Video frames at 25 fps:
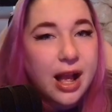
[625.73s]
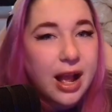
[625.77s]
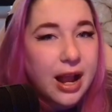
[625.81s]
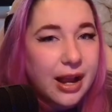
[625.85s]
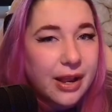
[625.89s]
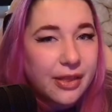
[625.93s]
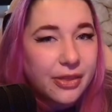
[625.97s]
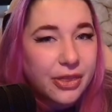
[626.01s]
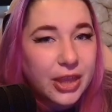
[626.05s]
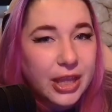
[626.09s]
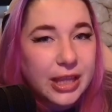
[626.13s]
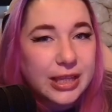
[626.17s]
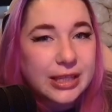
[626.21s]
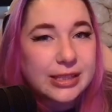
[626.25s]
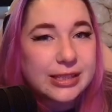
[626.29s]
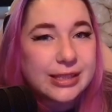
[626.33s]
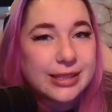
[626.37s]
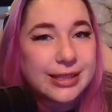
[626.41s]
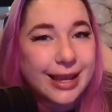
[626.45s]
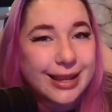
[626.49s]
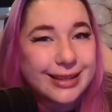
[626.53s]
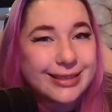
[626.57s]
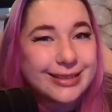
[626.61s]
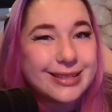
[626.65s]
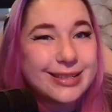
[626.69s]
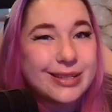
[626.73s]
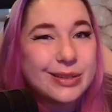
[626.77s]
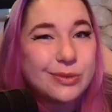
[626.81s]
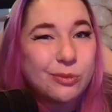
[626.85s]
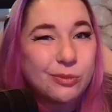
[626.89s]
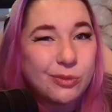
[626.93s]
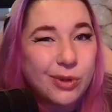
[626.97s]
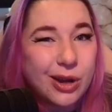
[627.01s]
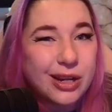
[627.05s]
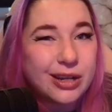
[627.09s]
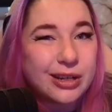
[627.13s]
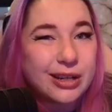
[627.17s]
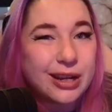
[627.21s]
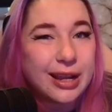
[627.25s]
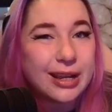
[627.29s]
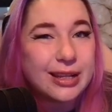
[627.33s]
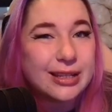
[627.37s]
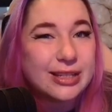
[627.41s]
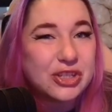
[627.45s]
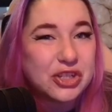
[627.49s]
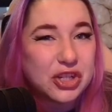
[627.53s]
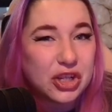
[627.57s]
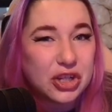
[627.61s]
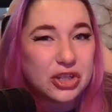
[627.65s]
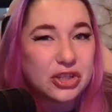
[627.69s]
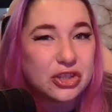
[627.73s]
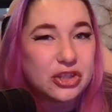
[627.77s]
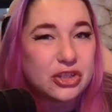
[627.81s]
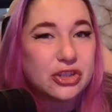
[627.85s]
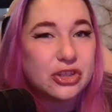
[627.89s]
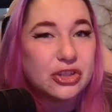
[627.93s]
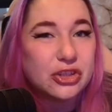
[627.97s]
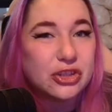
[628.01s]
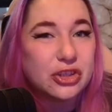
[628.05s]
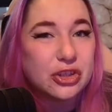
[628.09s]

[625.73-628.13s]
And I think that's what changes